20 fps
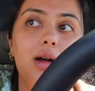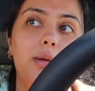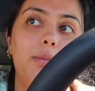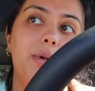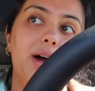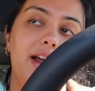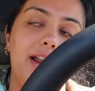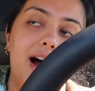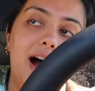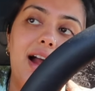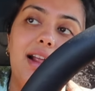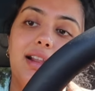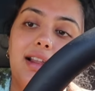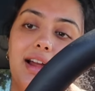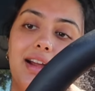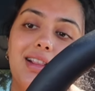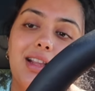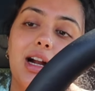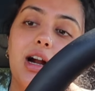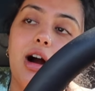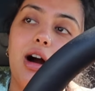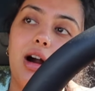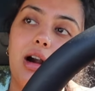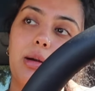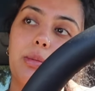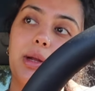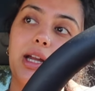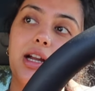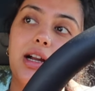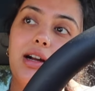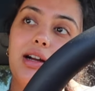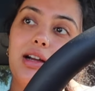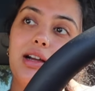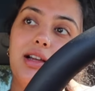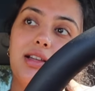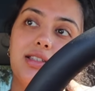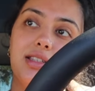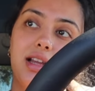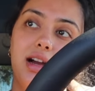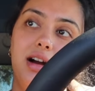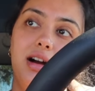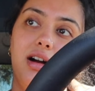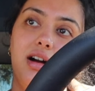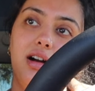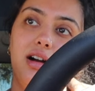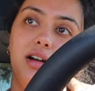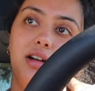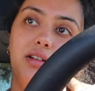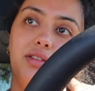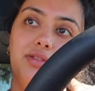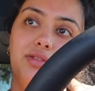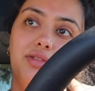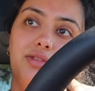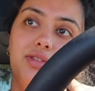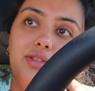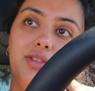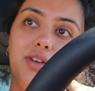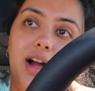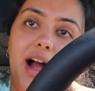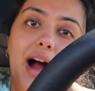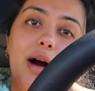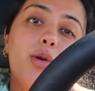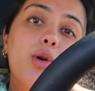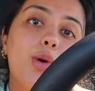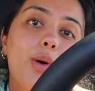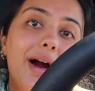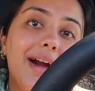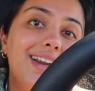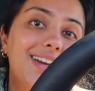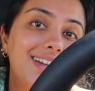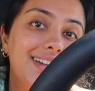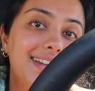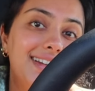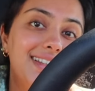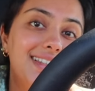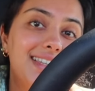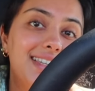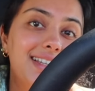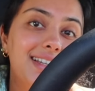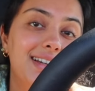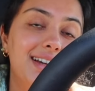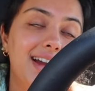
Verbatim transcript: But I like the car because of how quiet it is,